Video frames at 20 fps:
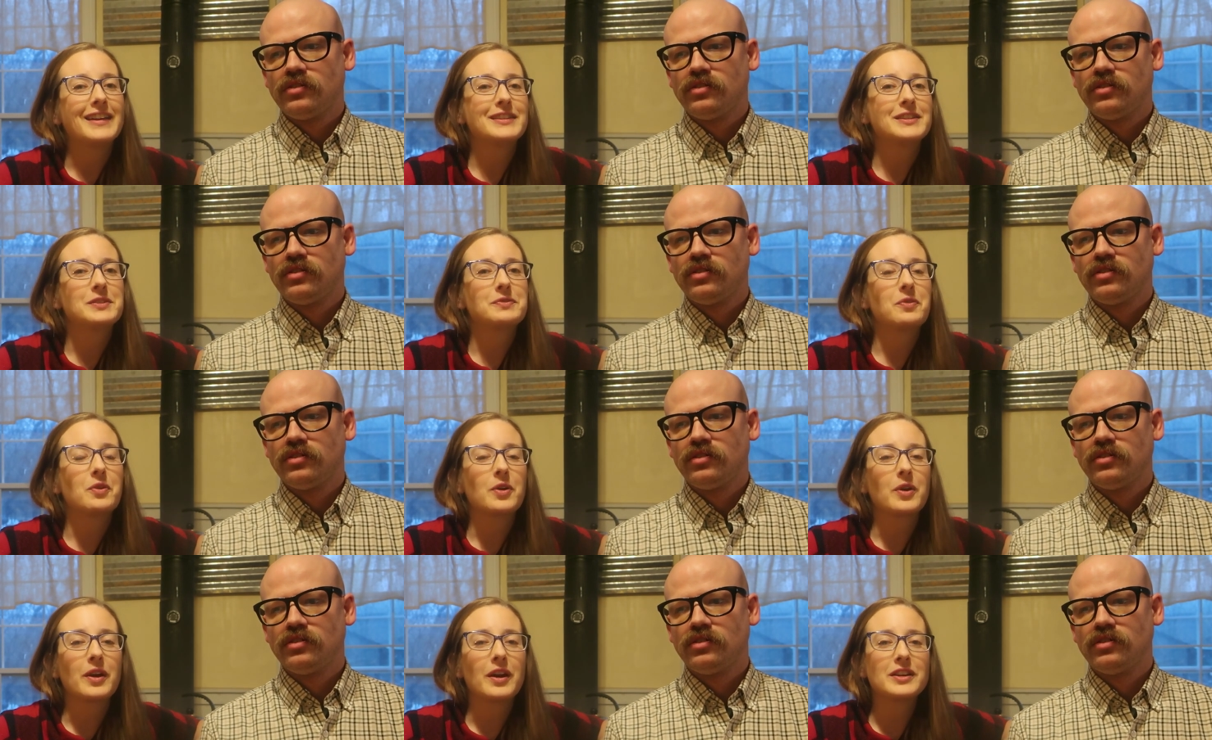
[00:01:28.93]
Speaker 1: It's
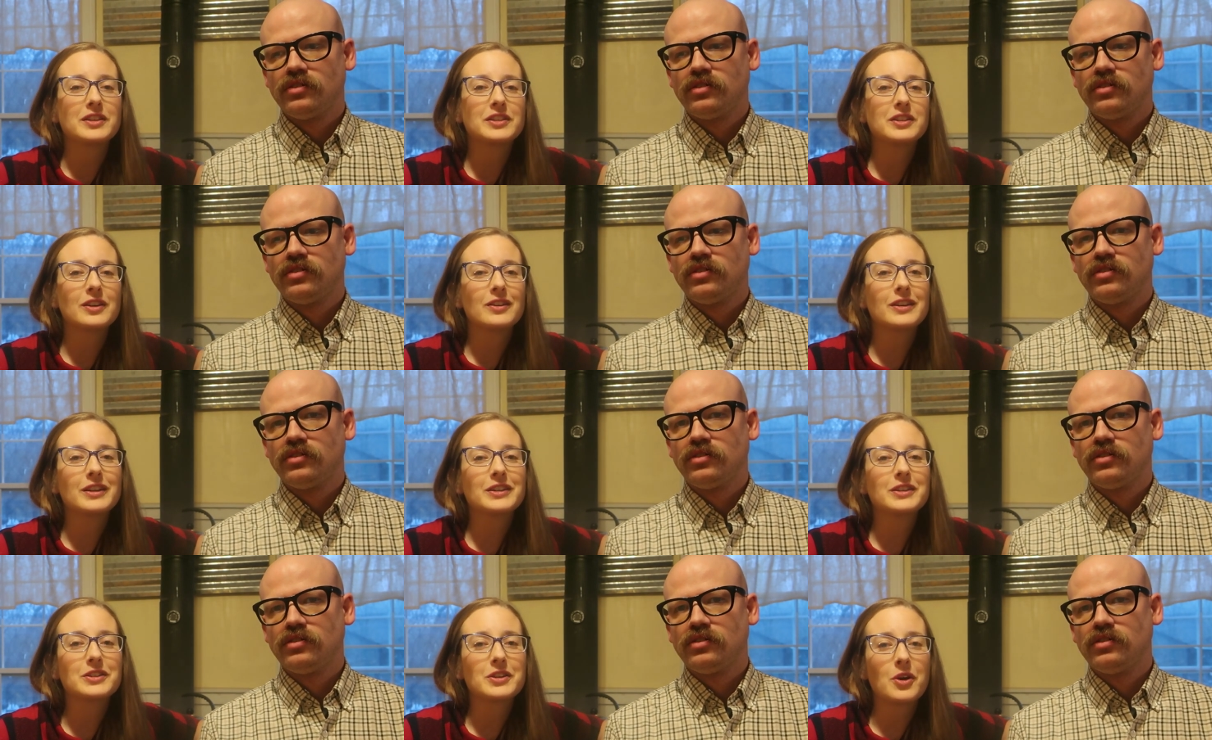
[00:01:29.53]
for
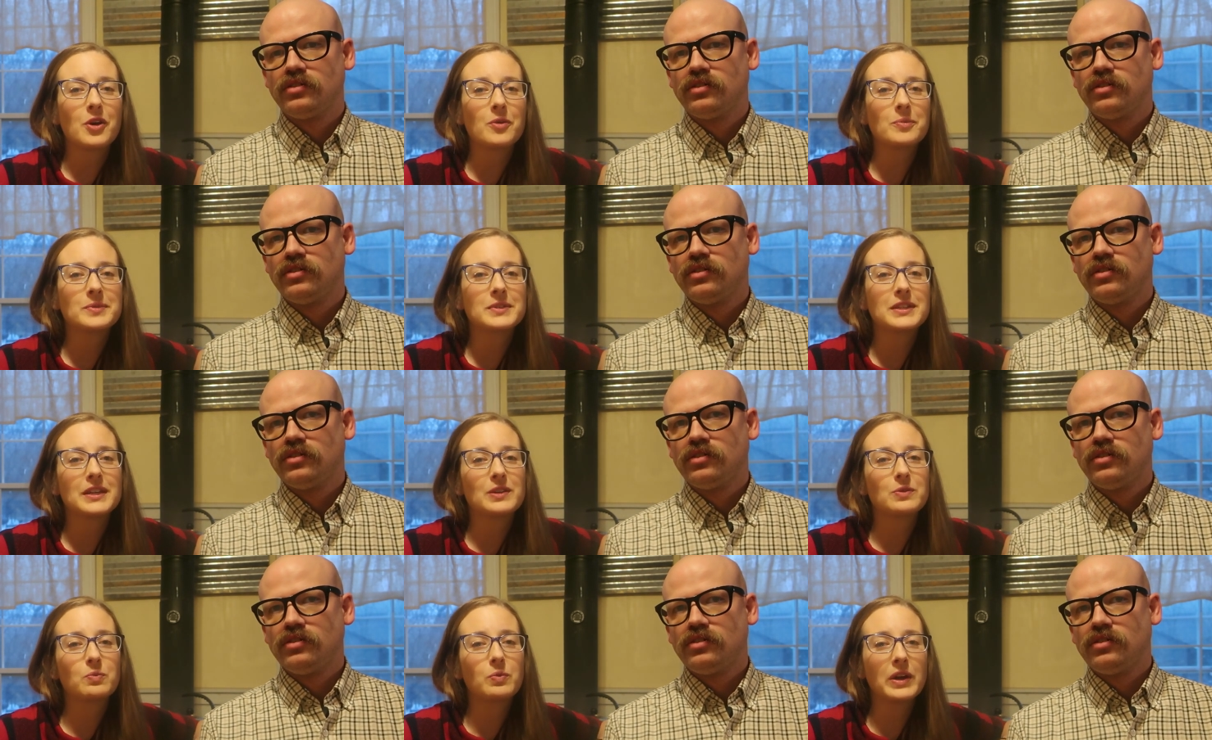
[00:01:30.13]
starting to
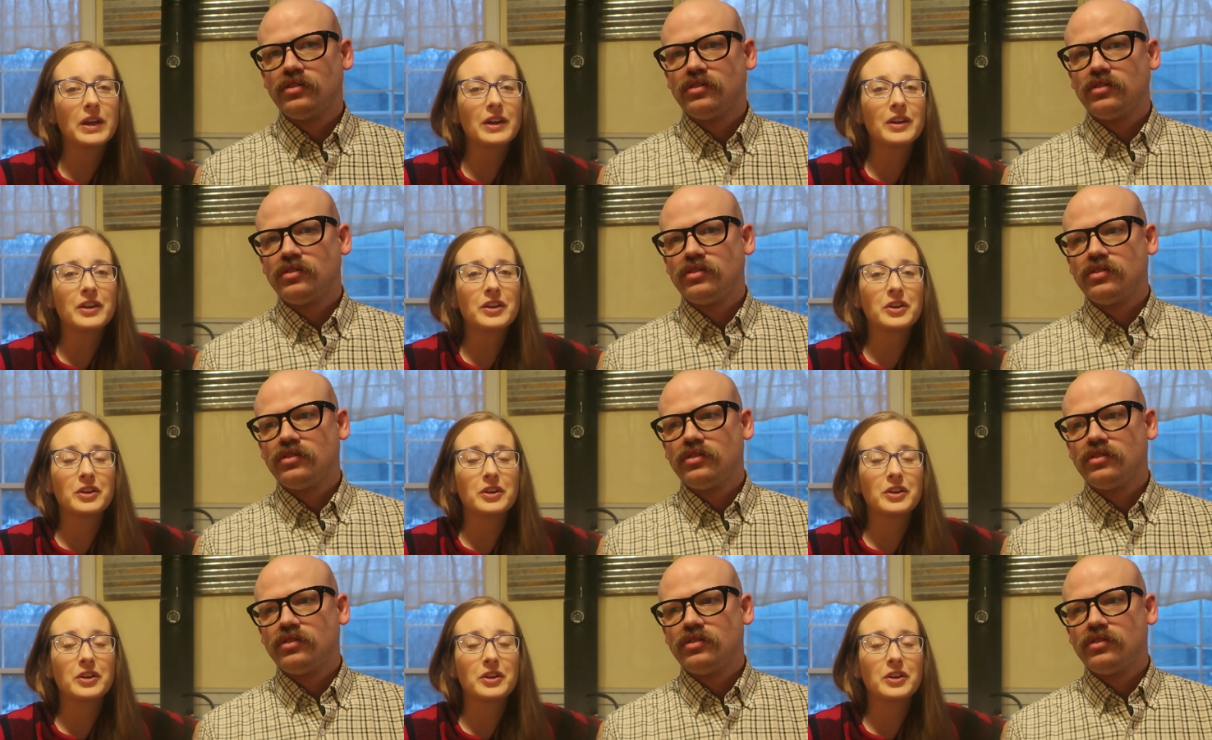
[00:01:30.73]
homestead where